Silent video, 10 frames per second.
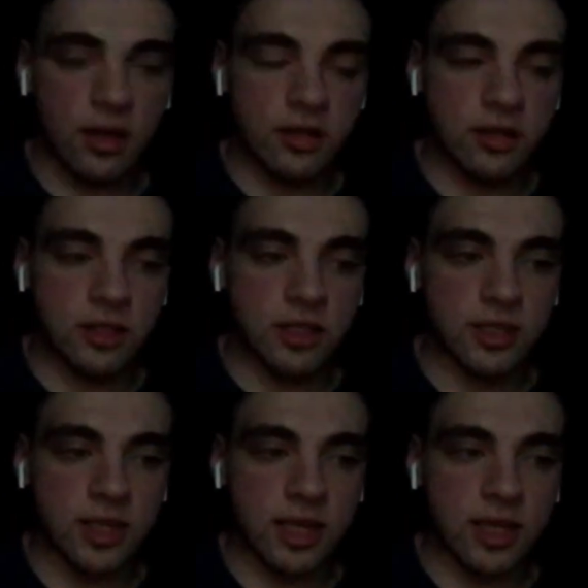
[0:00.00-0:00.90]
Just
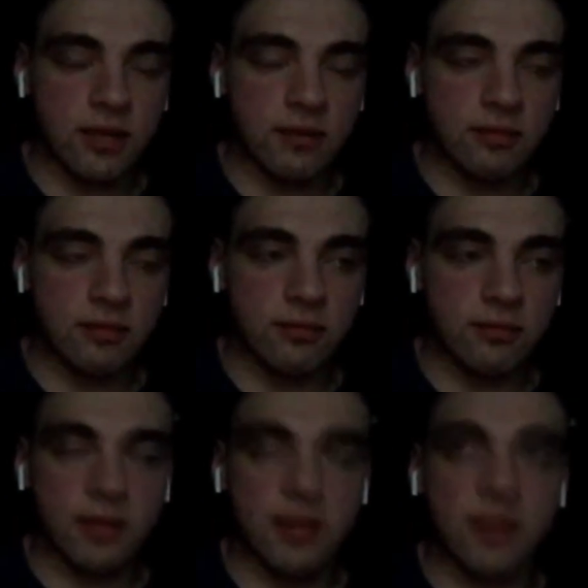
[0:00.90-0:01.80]
because, like,
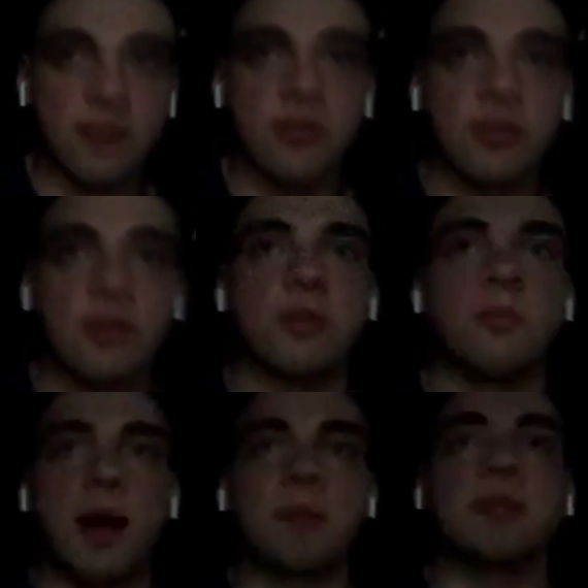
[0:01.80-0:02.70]
I definitely couldn't
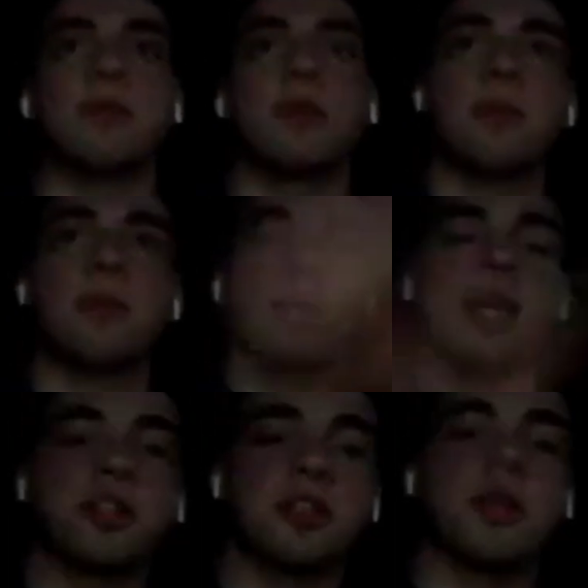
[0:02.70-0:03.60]
pop someone up and then
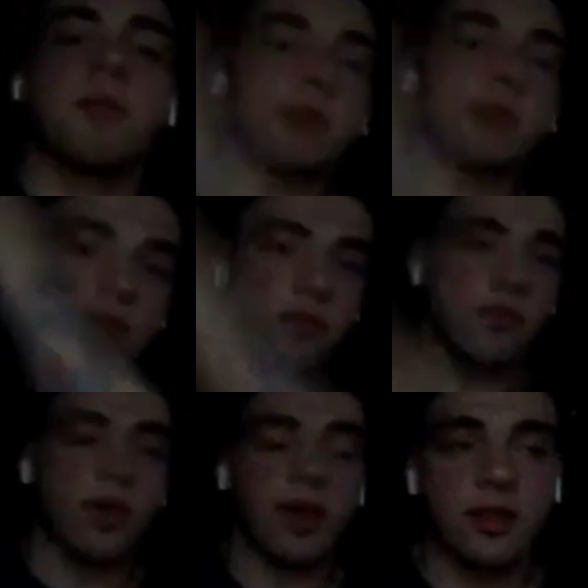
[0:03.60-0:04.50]
catch them and then do
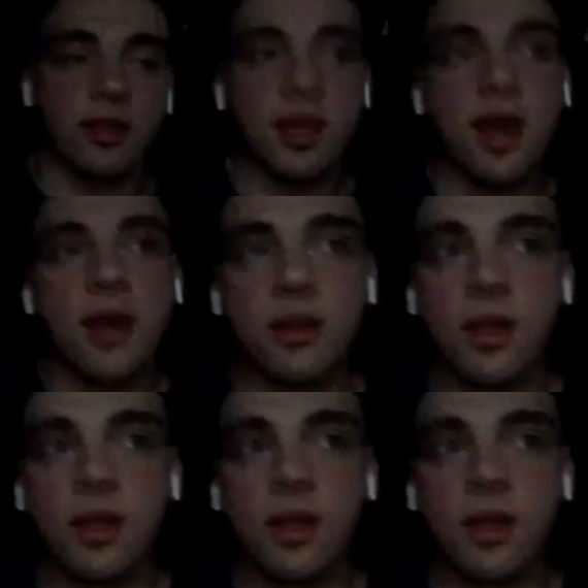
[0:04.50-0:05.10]
that yet.